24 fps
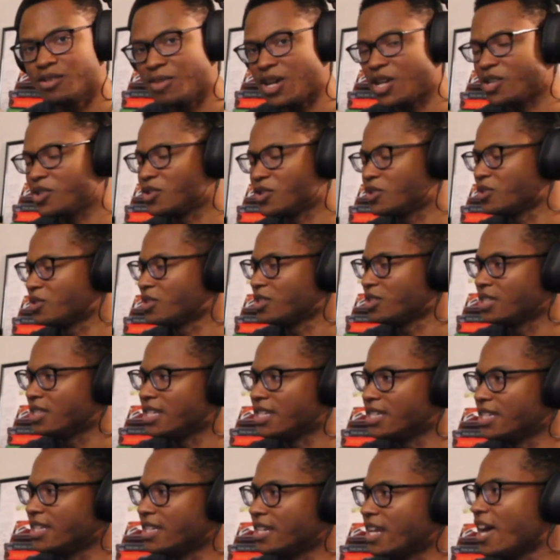to make sure that they
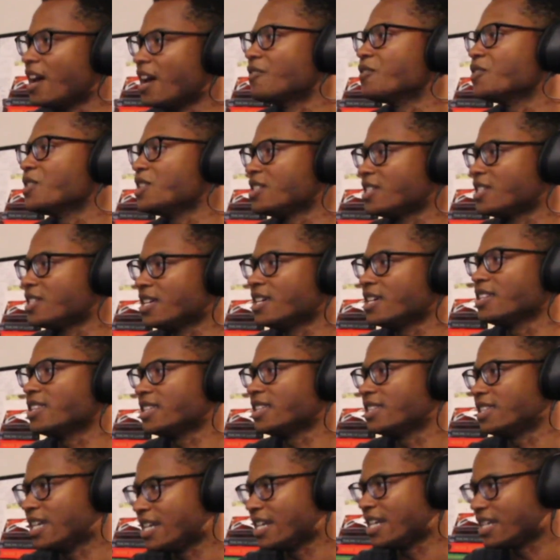get everything
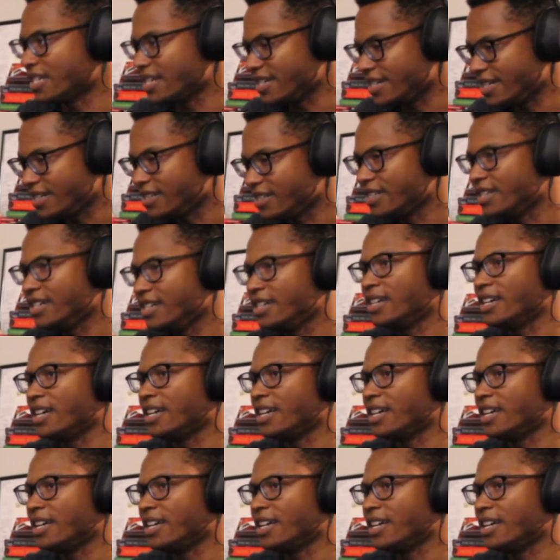that they need,